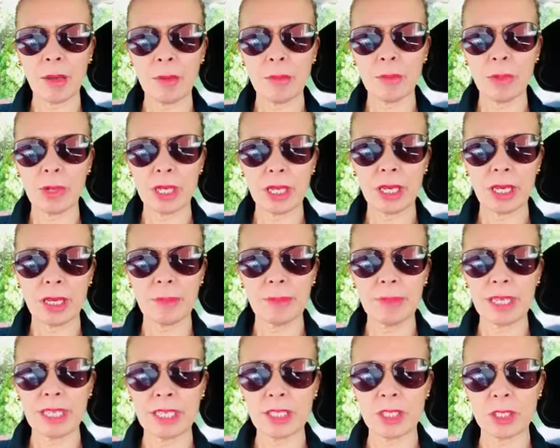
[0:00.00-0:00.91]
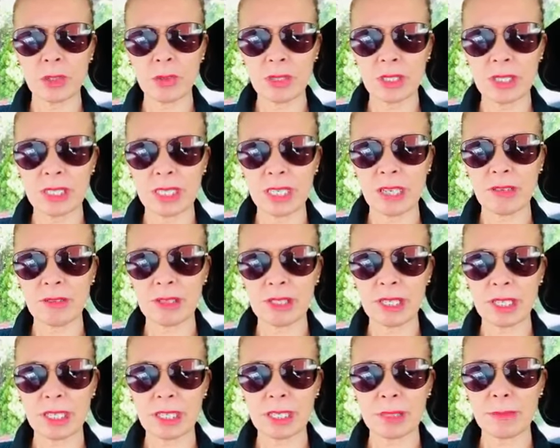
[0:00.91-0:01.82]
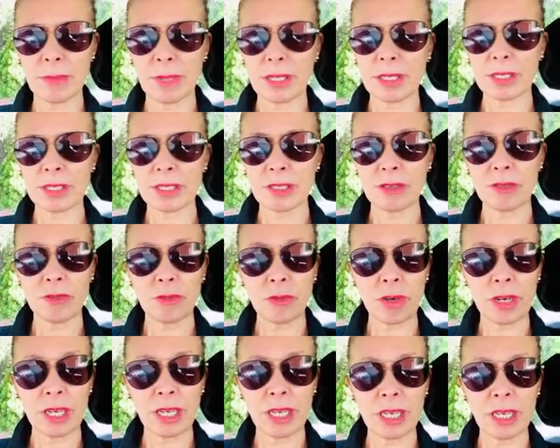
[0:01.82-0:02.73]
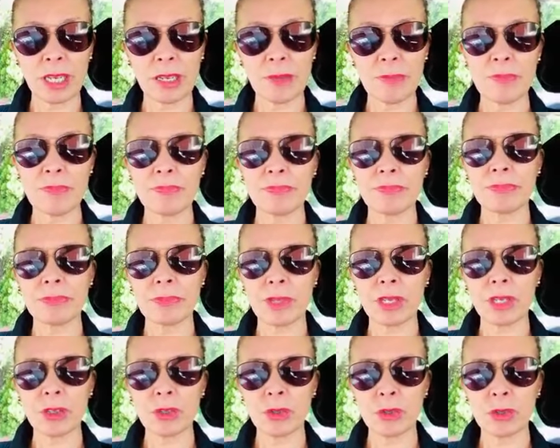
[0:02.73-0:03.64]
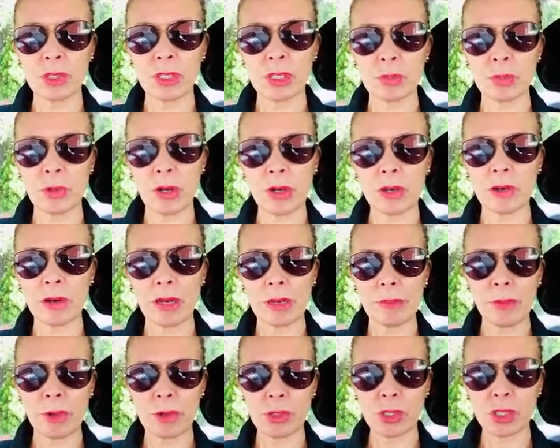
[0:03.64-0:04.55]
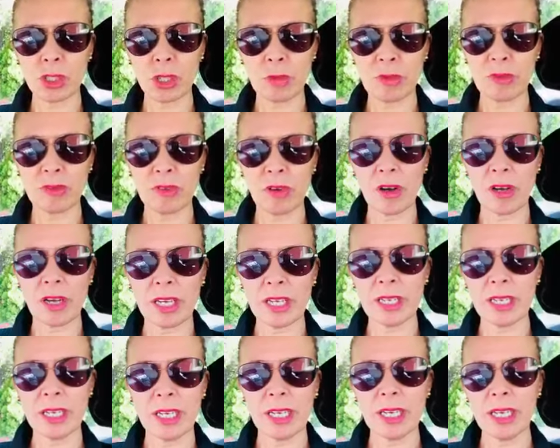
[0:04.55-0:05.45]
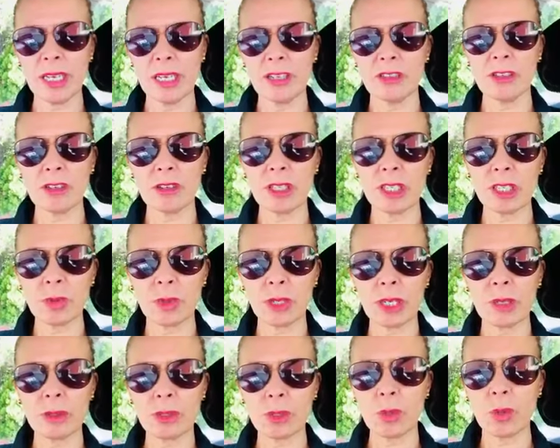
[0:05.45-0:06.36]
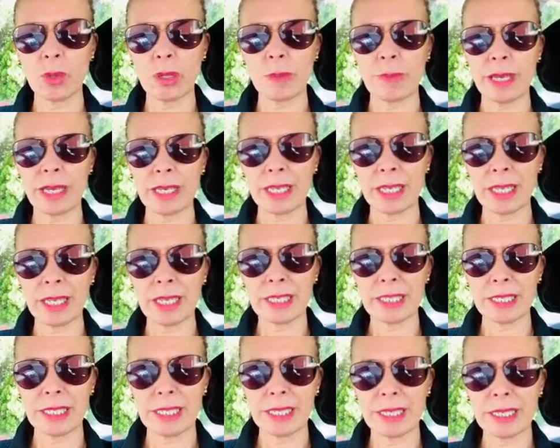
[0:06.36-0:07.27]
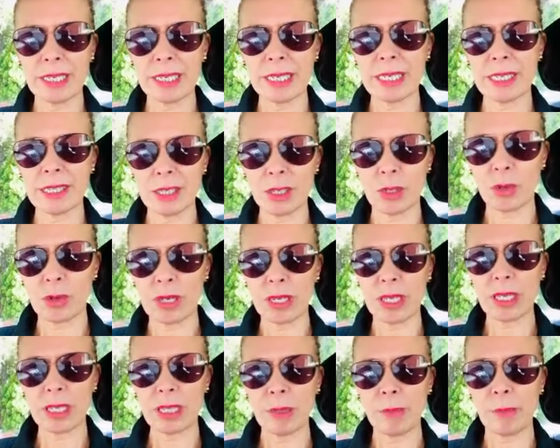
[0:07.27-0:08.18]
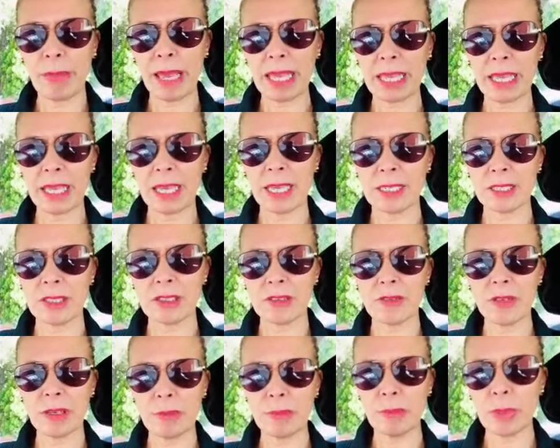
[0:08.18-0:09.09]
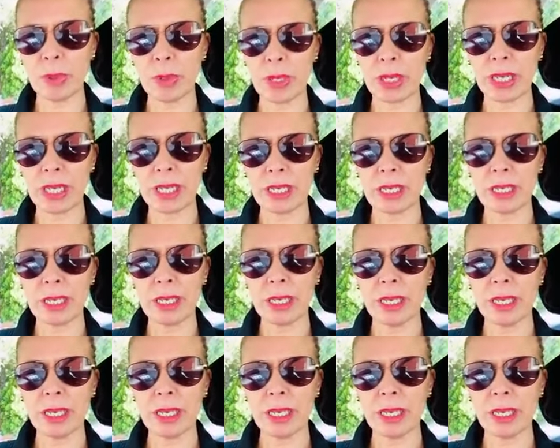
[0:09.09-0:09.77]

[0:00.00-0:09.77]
We are blessed to receive 6 months free through this program on Shopify. So this week was all about getting into the nitty and the gritty and the back end of inputting